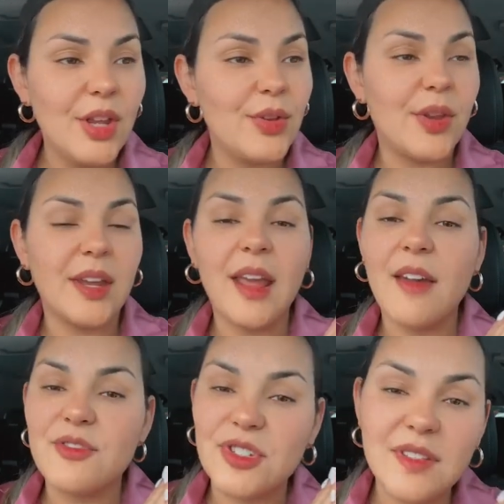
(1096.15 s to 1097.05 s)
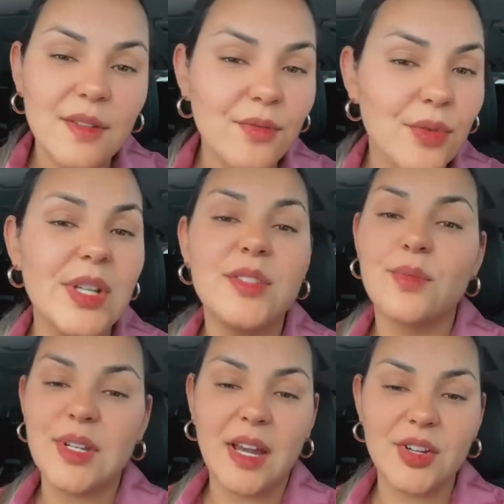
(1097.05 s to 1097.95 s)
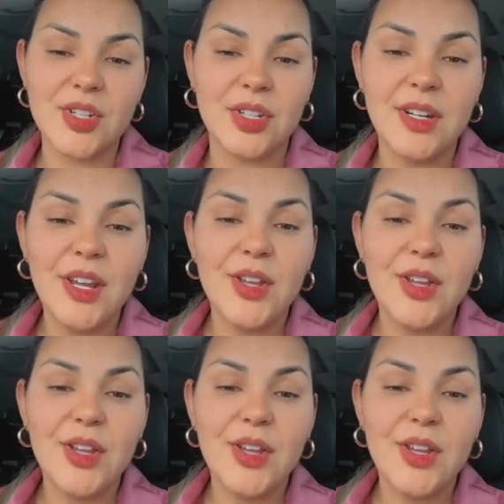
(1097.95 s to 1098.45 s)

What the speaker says: You can have just the frizz reduction.